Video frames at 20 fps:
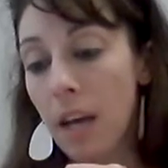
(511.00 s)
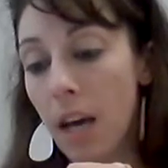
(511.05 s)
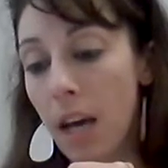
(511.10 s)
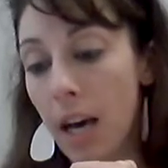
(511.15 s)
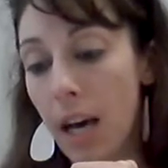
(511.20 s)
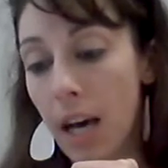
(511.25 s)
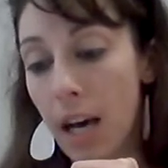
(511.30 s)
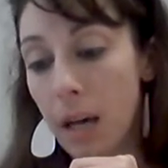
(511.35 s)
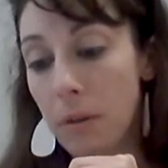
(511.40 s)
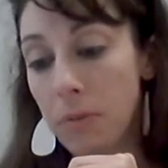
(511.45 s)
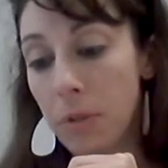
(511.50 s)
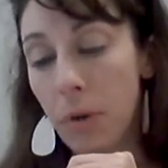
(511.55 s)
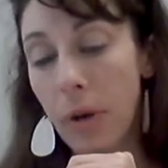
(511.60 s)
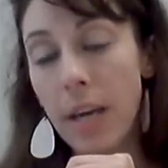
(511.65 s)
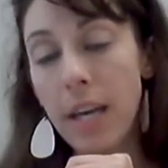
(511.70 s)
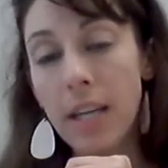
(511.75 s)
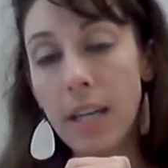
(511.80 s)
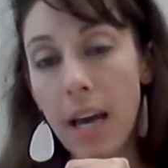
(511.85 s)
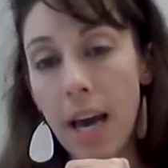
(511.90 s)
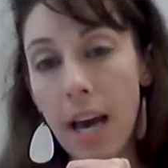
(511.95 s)
So
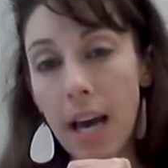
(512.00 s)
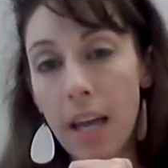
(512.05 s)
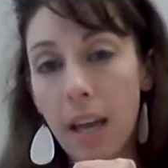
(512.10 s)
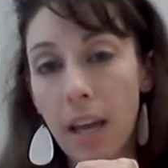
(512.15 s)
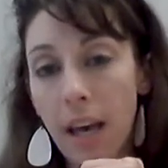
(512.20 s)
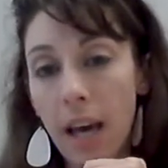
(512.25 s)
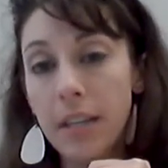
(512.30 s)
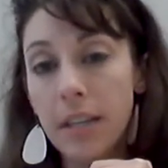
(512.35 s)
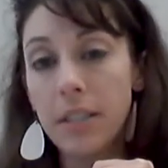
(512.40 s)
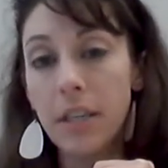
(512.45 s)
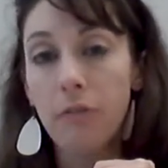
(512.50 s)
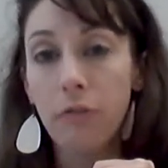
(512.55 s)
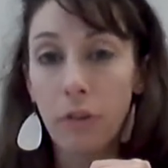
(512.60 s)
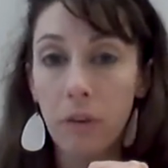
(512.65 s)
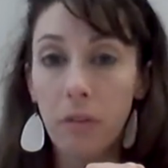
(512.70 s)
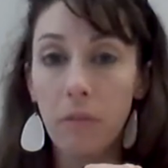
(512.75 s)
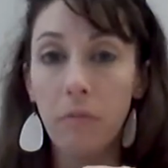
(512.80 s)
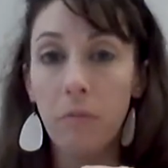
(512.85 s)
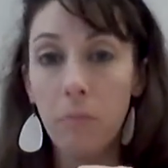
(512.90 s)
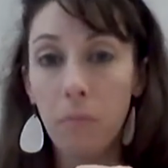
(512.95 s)
he had a
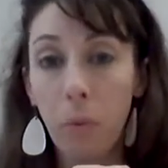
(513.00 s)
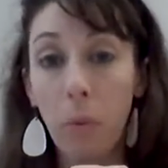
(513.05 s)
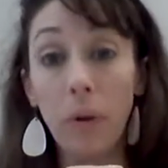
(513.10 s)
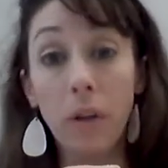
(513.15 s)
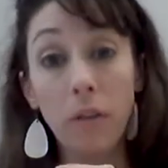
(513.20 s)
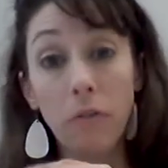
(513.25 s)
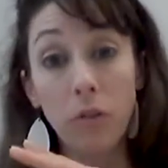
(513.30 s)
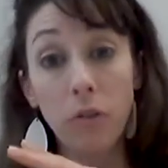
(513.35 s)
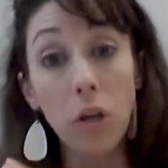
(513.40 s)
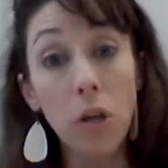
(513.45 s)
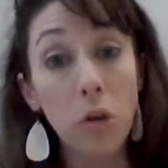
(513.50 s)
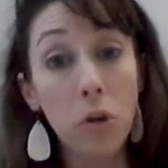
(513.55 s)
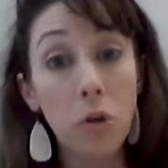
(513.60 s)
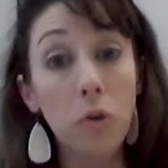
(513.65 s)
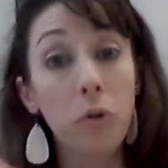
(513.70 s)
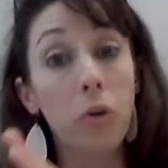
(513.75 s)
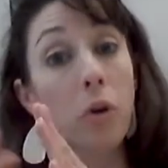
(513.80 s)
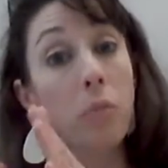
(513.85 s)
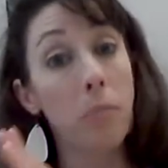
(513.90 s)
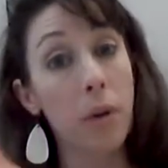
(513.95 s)
different point of
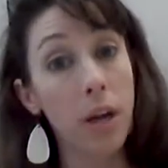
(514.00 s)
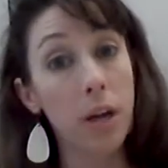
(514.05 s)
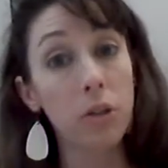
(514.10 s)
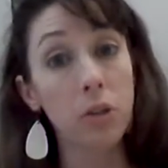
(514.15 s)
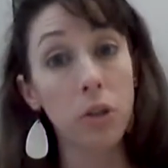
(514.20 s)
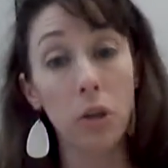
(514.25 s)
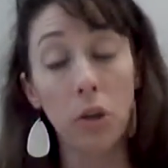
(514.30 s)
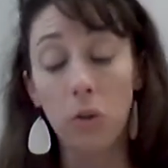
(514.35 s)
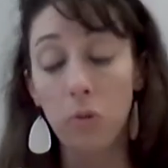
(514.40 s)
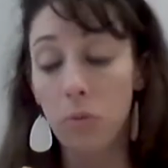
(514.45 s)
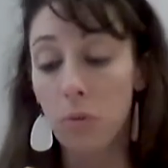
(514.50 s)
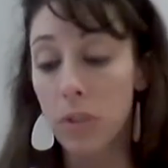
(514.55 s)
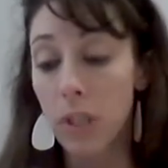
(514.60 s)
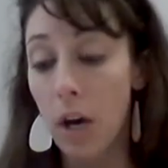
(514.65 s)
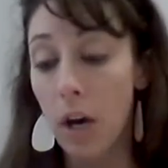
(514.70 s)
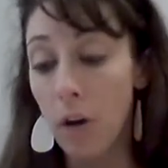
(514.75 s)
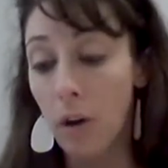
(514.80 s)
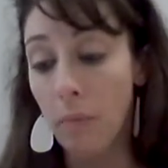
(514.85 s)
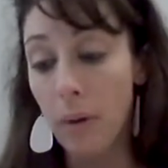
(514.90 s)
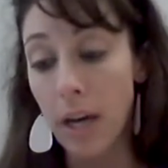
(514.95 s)
view compared to who we'll
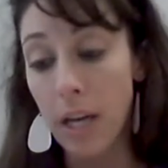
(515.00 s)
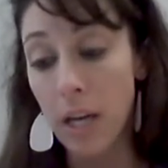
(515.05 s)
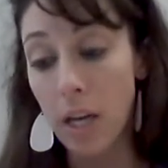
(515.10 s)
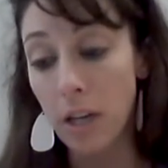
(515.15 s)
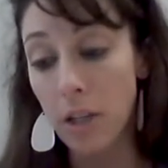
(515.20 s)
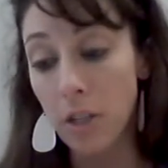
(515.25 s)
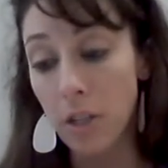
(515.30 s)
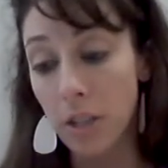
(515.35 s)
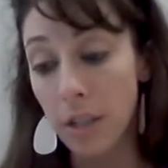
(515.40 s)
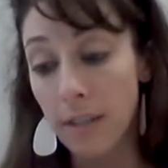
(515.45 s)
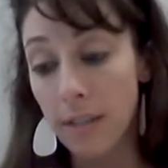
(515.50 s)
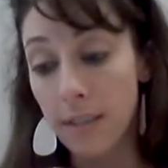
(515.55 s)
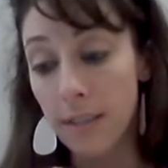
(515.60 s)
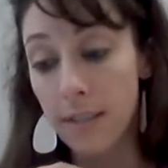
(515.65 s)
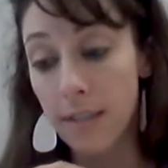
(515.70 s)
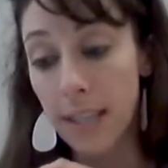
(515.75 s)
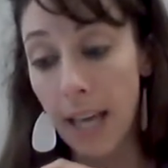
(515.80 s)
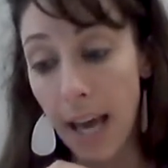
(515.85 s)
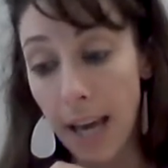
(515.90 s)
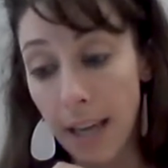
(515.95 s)
talk about here in just a
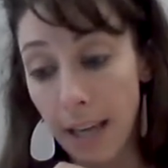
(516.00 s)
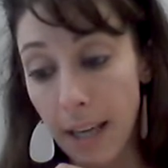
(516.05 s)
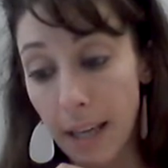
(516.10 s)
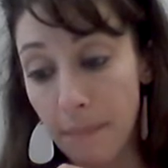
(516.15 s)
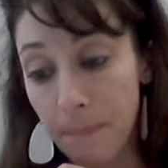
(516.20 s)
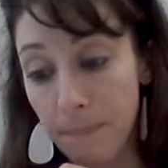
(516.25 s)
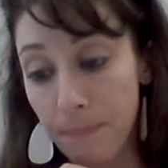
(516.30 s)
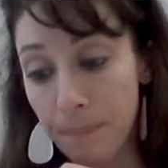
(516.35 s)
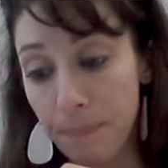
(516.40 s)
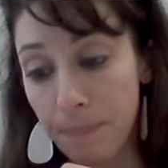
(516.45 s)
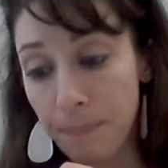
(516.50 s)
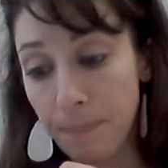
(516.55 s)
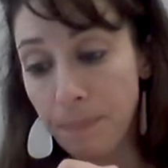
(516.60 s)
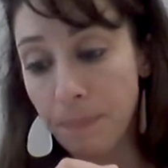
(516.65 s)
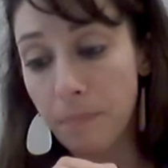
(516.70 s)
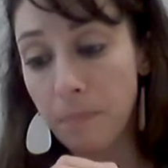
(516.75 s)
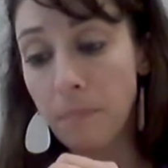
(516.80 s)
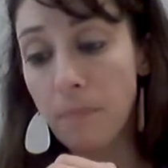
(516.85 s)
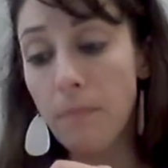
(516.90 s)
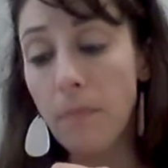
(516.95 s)
second.
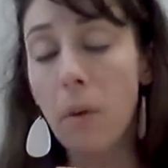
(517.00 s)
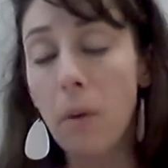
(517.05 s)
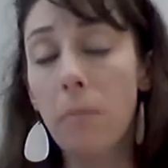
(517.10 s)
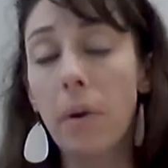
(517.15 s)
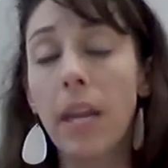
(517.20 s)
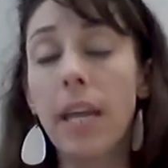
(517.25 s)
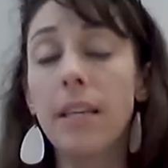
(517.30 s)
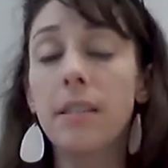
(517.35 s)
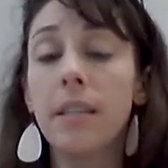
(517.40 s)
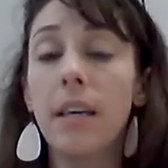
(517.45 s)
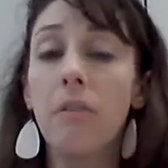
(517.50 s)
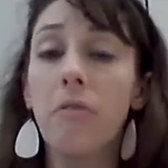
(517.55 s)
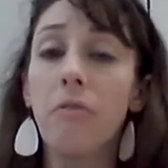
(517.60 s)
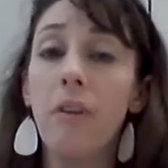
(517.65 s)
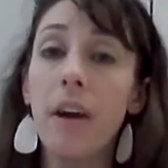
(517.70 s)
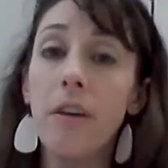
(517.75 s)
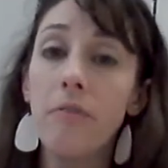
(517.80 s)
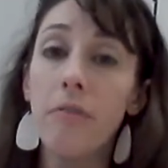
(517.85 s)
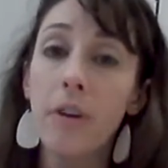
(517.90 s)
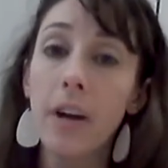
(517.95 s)
But he said,
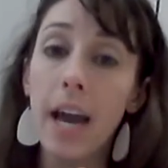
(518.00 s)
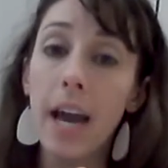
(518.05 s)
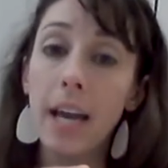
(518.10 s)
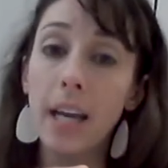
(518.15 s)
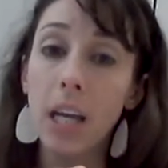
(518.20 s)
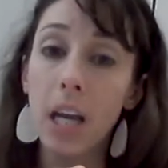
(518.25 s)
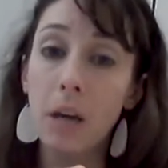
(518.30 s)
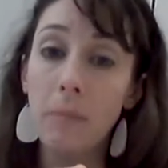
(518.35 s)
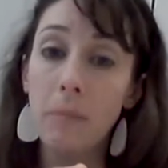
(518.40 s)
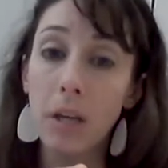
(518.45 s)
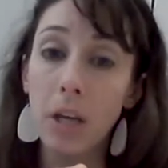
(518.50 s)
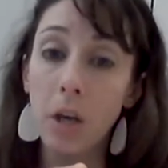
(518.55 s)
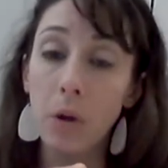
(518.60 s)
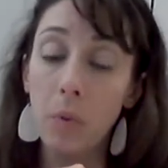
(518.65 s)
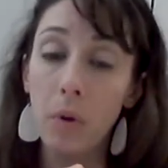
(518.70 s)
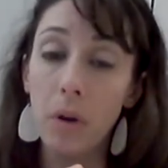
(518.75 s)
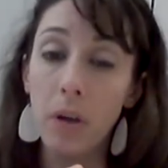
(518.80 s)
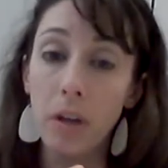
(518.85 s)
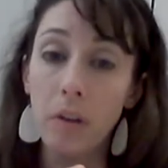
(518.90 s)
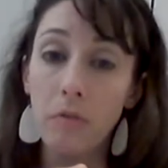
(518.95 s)
fight for economic
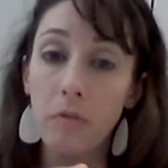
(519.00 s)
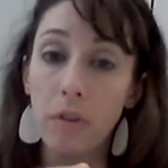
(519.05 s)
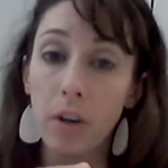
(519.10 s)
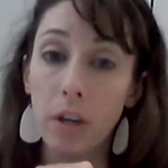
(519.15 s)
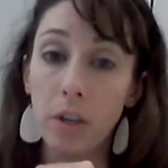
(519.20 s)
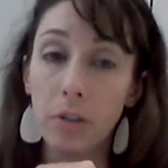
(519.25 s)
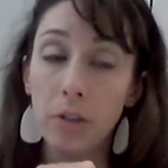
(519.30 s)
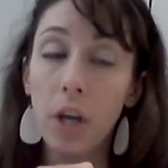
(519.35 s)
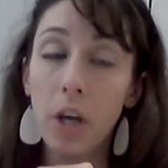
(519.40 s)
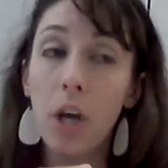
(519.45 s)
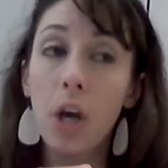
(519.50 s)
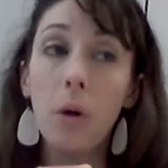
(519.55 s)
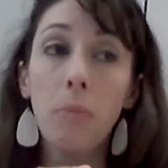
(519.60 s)
equality first.